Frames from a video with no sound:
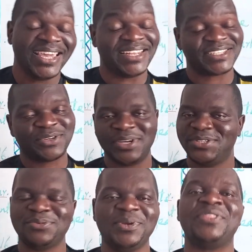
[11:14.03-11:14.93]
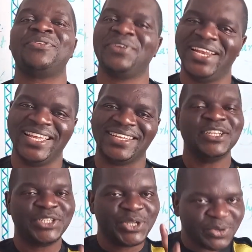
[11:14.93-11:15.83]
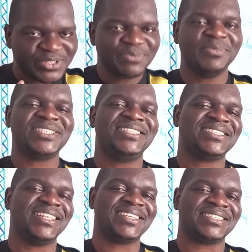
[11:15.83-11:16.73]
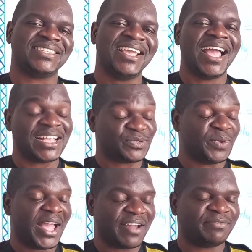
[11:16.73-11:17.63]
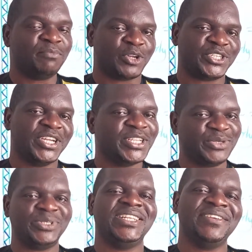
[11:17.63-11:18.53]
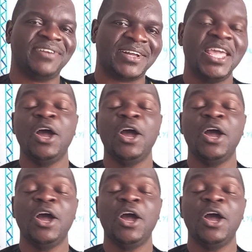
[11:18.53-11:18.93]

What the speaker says: It is going to be thrilling. Don't miss this lesson as we have much to deliver.